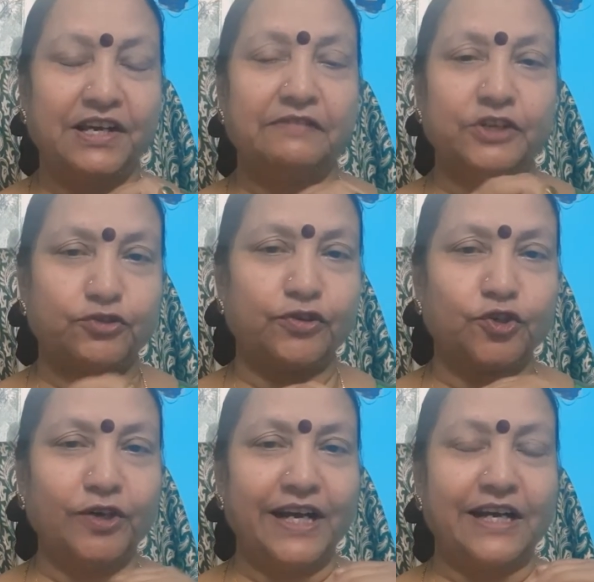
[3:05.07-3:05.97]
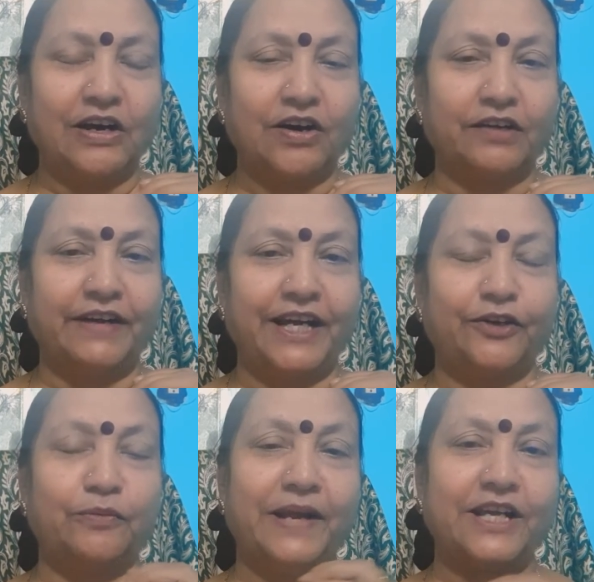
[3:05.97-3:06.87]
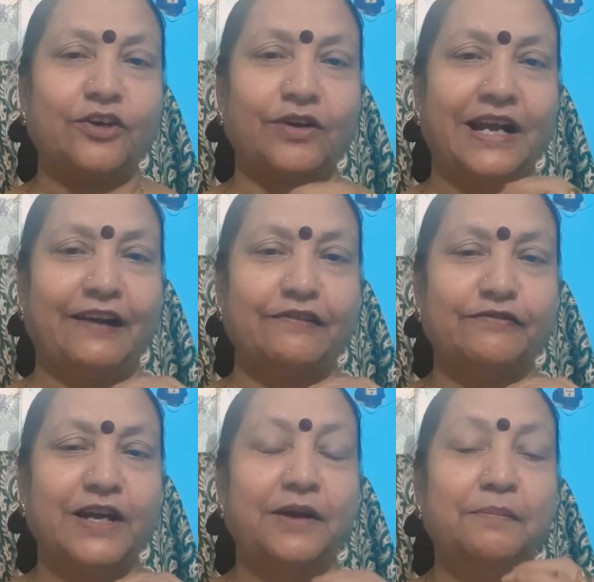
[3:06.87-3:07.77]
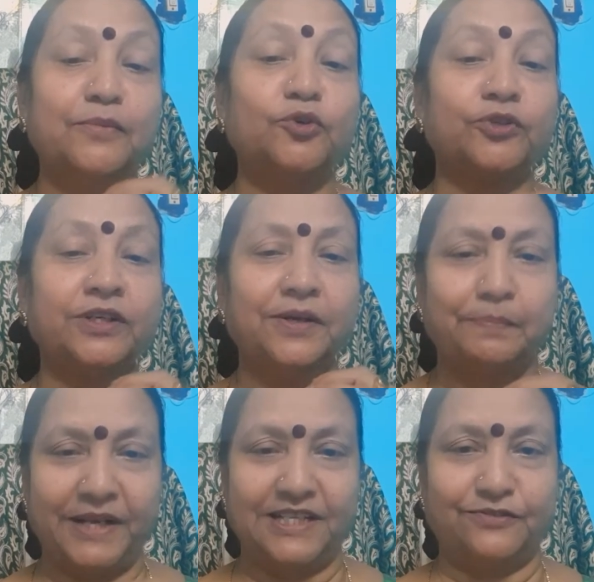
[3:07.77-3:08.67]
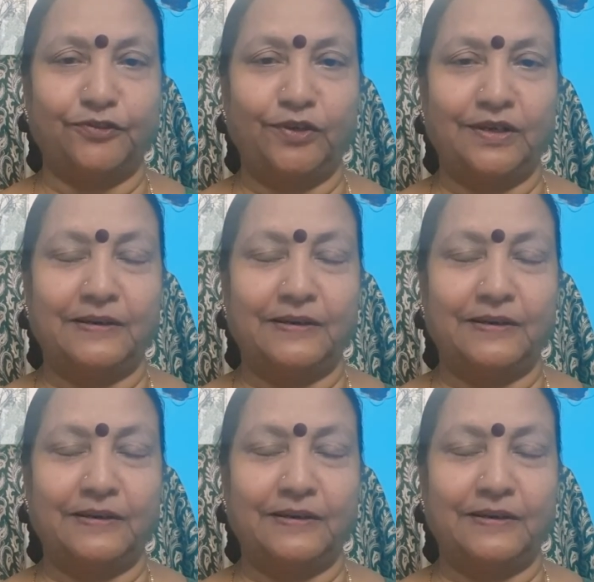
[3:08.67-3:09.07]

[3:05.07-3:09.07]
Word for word: which would go a long way to make your life more peaceful.